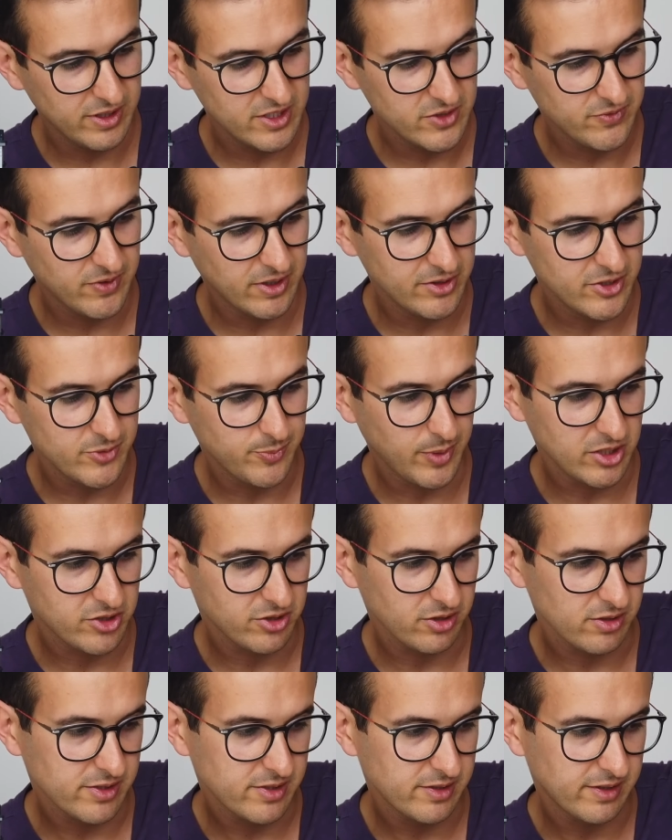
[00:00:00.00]
this very
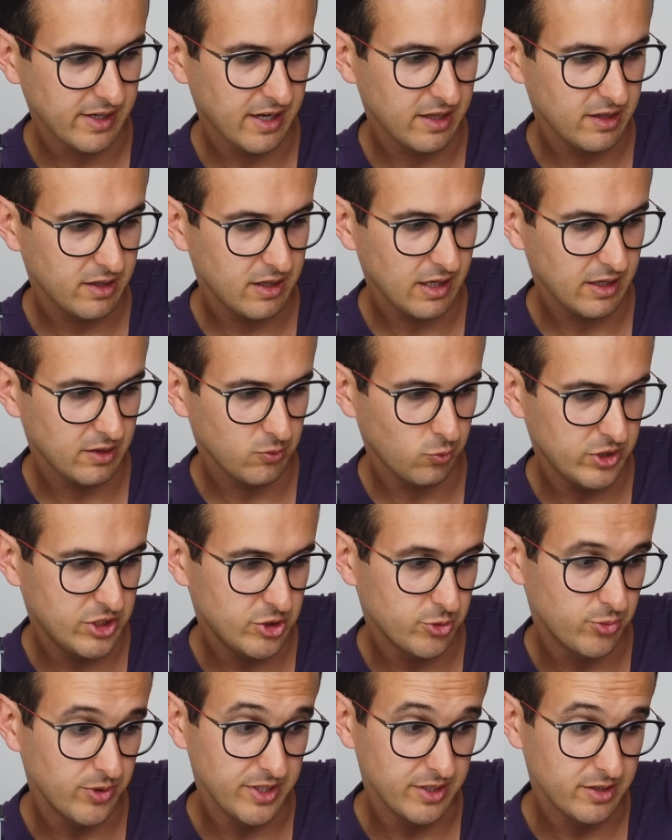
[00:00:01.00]
special stand,
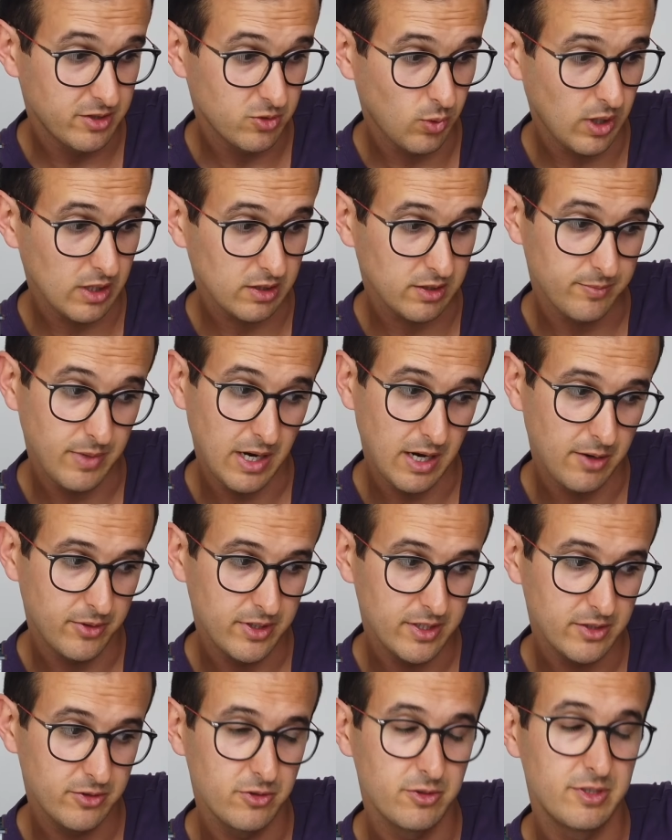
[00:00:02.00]
which reads "Welcome
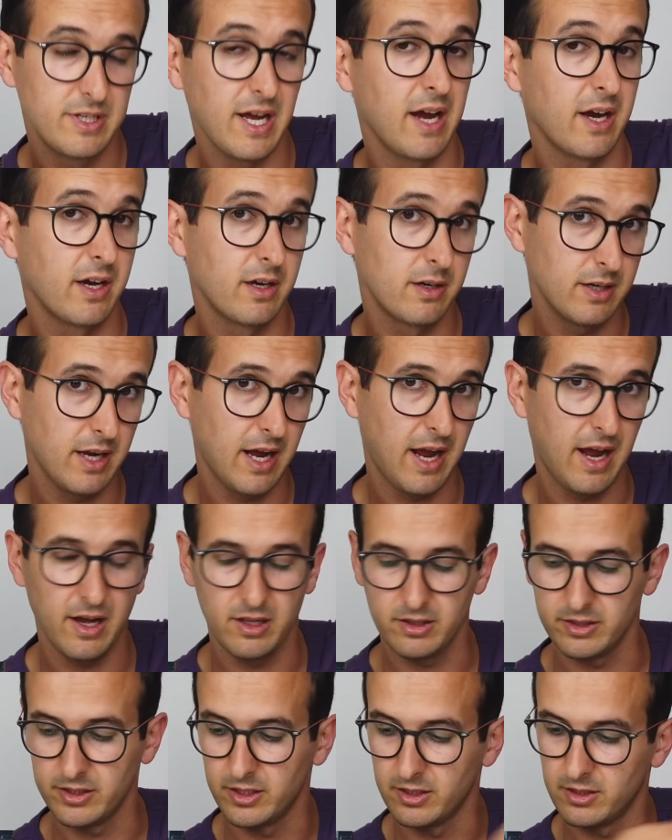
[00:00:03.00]
Harry to Diagon
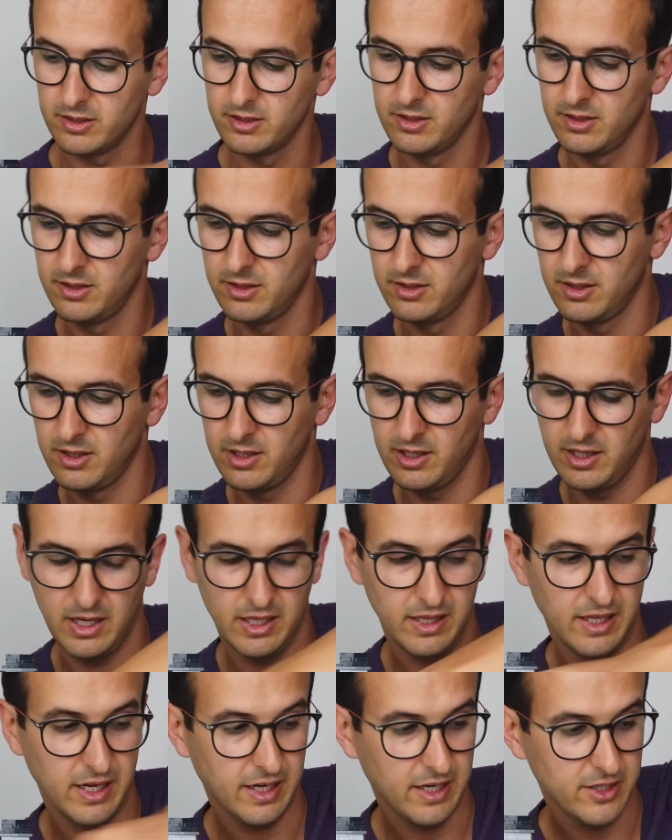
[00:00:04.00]
Alley."
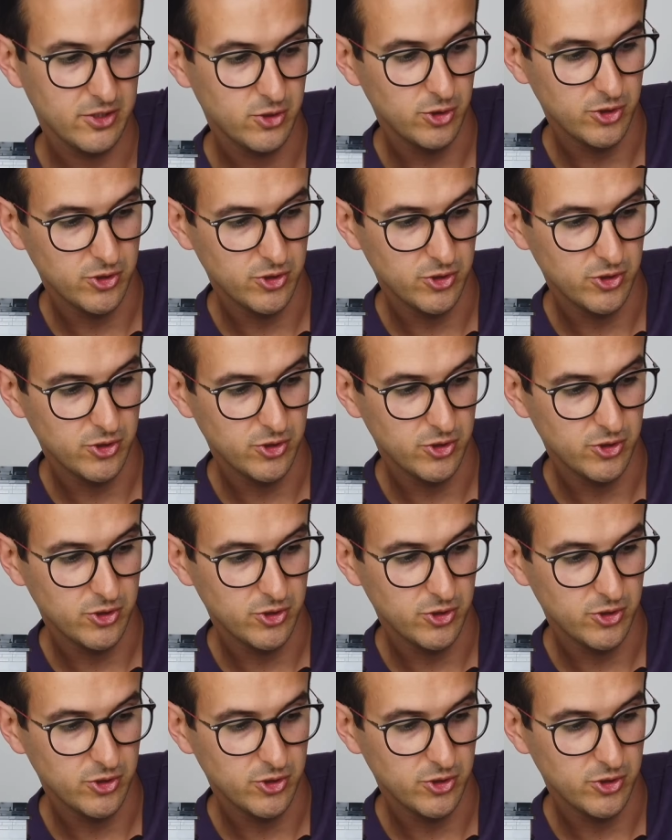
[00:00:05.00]
And I guess